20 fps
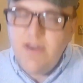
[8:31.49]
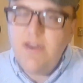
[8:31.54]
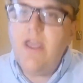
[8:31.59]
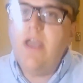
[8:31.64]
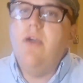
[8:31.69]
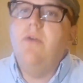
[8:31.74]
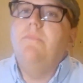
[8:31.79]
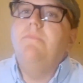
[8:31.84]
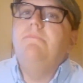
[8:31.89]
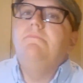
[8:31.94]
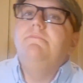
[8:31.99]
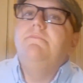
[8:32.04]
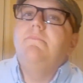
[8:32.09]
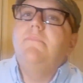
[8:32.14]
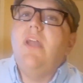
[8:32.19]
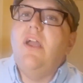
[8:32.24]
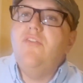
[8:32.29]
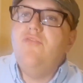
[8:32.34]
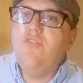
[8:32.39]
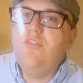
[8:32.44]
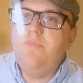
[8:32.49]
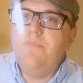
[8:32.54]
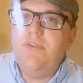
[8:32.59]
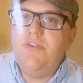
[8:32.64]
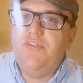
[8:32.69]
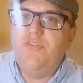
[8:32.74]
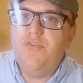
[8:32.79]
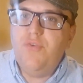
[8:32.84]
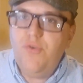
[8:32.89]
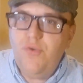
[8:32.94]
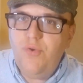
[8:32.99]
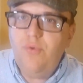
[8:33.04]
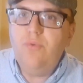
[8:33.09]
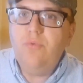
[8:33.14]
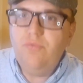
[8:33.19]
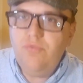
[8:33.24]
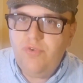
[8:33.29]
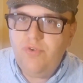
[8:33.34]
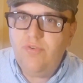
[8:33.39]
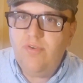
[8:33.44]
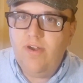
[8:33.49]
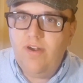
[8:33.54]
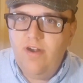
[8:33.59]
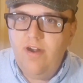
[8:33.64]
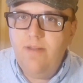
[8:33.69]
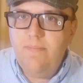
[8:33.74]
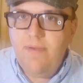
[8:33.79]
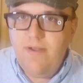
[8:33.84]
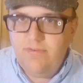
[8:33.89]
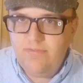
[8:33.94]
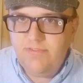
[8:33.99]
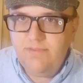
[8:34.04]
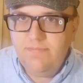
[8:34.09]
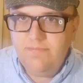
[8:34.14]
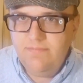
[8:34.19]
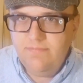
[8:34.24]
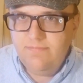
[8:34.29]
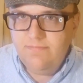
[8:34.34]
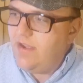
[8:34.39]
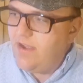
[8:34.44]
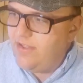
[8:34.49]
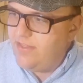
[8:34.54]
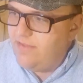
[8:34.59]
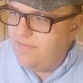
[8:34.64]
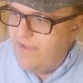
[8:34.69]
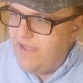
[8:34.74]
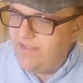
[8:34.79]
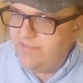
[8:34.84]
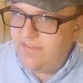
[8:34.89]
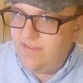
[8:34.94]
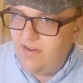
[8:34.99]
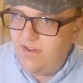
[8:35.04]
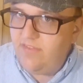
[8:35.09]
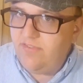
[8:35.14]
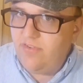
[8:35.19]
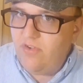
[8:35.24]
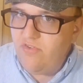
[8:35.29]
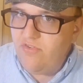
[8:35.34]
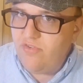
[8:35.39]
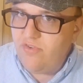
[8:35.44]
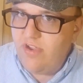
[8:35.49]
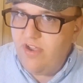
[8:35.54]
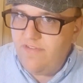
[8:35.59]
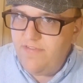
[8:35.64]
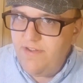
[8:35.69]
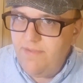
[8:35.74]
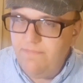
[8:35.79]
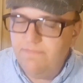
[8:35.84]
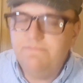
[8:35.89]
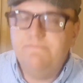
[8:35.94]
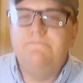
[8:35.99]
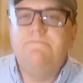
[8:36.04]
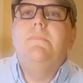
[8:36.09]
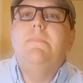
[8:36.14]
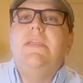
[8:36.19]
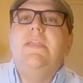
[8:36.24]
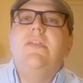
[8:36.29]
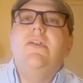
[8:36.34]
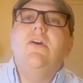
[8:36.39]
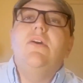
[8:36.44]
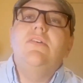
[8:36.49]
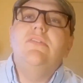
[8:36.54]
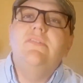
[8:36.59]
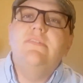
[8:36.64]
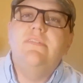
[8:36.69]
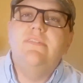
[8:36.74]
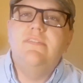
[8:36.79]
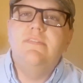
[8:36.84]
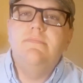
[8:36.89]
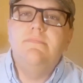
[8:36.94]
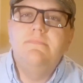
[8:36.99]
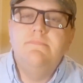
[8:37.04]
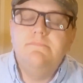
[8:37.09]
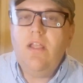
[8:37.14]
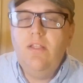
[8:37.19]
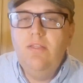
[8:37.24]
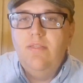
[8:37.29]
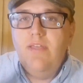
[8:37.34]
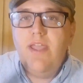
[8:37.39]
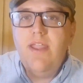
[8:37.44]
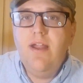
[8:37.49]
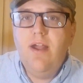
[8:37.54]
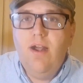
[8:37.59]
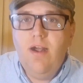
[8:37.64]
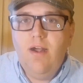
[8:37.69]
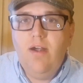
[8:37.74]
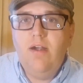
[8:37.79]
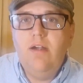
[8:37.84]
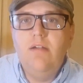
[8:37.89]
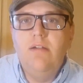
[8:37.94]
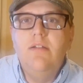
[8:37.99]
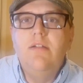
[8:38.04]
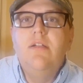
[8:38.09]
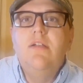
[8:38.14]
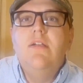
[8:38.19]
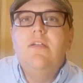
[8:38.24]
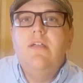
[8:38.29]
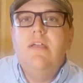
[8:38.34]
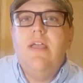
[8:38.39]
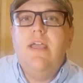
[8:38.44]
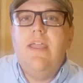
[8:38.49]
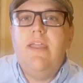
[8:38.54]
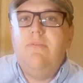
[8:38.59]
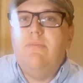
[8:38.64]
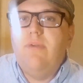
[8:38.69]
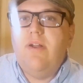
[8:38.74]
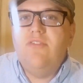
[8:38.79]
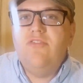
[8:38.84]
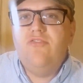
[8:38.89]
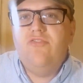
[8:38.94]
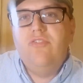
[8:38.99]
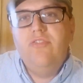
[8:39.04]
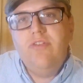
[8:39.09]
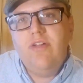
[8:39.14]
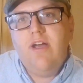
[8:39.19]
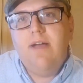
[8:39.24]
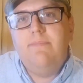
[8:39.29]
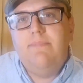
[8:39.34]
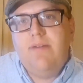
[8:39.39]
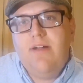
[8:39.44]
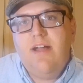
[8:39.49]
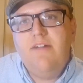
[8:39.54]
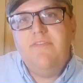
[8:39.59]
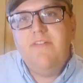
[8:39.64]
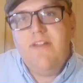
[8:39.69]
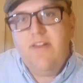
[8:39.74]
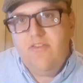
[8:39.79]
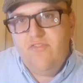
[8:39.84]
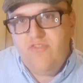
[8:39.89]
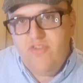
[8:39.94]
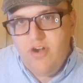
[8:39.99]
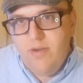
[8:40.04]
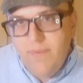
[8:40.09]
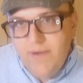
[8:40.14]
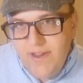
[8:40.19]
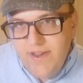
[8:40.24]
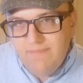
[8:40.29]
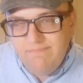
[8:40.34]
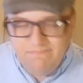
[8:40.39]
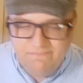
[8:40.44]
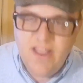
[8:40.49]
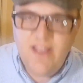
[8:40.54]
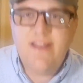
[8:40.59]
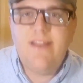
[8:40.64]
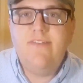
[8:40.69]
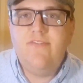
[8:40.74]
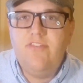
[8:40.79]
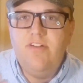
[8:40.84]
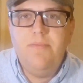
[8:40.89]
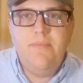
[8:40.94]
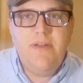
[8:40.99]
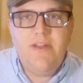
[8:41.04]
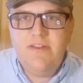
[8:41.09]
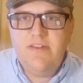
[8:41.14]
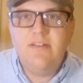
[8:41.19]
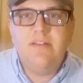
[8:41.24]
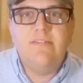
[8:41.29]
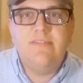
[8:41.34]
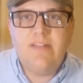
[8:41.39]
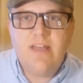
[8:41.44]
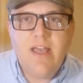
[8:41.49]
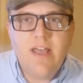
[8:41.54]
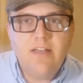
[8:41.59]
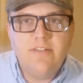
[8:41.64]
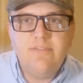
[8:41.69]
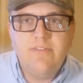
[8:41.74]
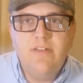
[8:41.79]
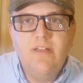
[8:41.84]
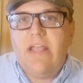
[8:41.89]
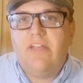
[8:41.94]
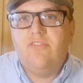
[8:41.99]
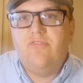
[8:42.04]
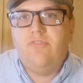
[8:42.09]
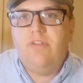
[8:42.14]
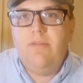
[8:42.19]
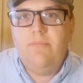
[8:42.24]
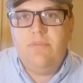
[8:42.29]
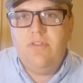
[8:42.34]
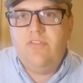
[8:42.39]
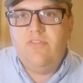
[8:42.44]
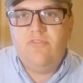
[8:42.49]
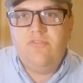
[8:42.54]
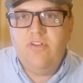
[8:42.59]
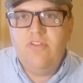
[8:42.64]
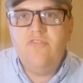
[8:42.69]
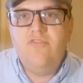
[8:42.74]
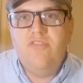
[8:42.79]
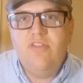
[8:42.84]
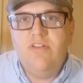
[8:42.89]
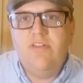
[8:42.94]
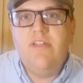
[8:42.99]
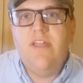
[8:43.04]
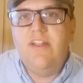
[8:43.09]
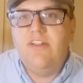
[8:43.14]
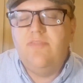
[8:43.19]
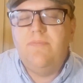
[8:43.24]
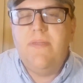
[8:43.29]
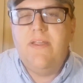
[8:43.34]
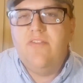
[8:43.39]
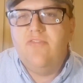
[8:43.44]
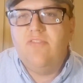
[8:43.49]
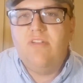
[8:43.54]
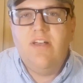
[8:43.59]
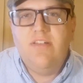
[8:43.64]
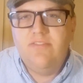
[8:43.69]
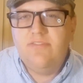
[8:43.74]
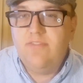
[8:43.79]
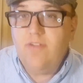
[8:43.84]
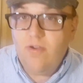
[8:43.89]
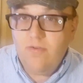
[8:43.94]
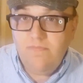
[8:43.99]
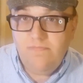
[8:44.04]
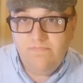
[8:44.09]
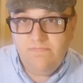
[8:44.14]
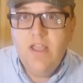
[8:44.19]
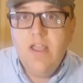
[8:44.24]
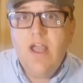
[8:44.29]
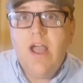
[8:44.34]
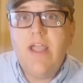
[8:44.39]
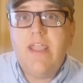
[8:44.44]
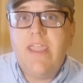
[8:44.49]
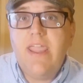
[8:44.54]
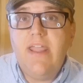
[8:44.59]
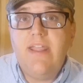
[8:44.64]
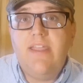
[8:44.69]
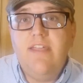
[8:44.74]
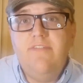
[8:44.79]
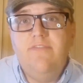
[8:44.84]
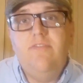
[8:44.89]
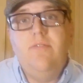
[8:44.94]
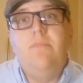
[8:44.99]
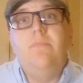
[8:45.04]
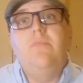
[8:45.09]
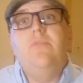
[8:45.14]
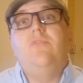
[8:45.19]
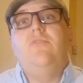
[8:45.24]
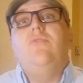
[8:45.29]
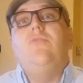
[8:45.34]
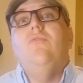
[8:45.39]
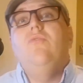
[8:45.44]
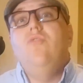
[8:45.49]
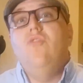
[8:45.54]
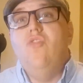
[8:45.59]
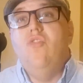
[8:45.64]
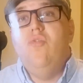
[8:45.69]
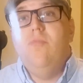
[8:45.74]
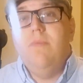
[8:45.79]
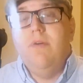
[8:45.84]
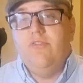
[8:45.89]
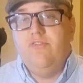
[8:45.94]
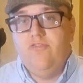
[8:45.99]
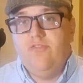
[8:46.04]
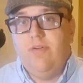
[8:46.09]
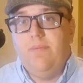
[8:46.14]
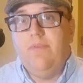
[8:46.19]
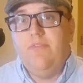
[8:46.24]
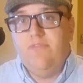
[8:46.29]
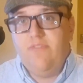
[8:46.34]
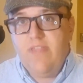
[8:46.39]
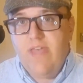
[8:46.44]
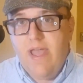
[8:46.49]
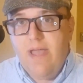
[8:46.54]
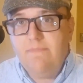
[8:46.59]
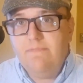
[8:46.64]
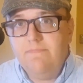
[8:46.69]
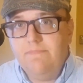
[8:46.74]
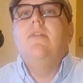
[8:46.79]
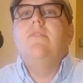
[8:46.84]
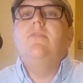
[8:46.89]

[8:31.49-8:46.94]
Now, I shouldn't be too hard about them on the Mastodon social covenant because they are a registered nonprofit in Germany, and Germany does have extremely stringent hate speech laws, so I can't give them too much trouble for that.